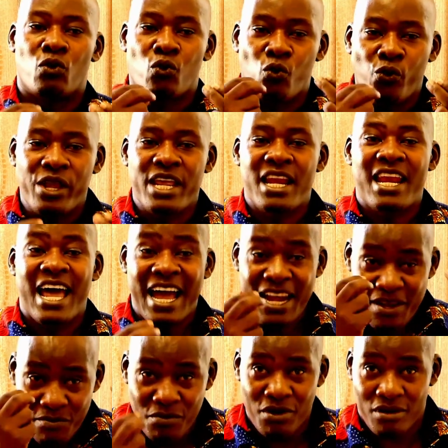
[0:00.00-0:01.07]
We
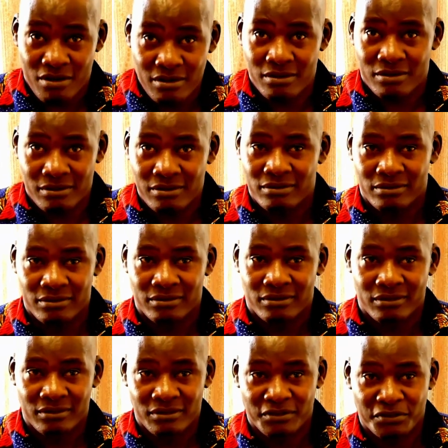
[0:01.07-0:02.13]
learn more
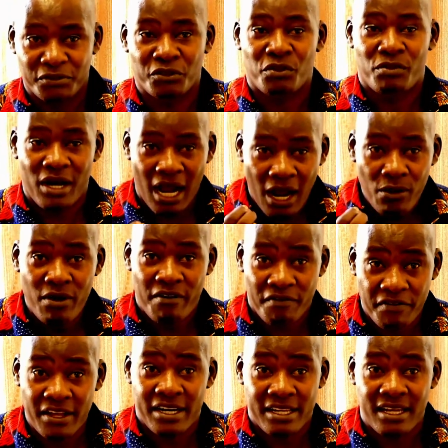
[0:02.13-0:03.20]
from our
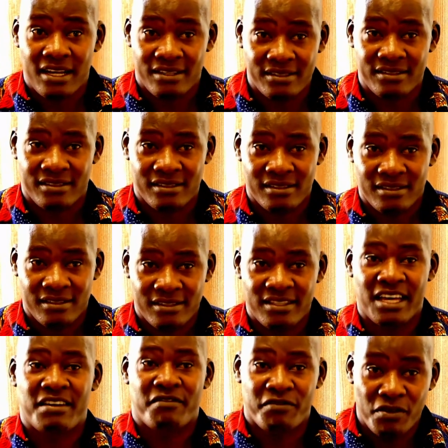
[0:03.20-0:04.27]
failures
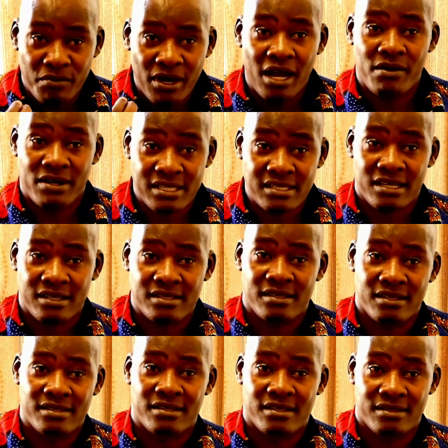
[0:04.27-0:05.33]
than from our
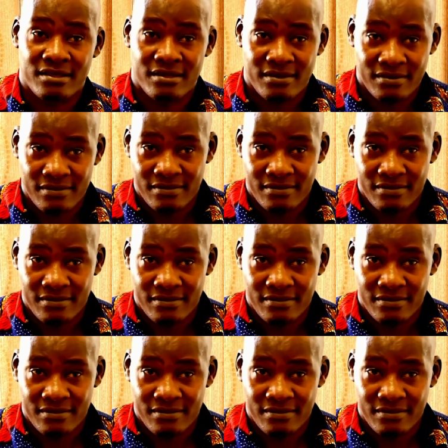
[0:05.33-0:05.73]
successes.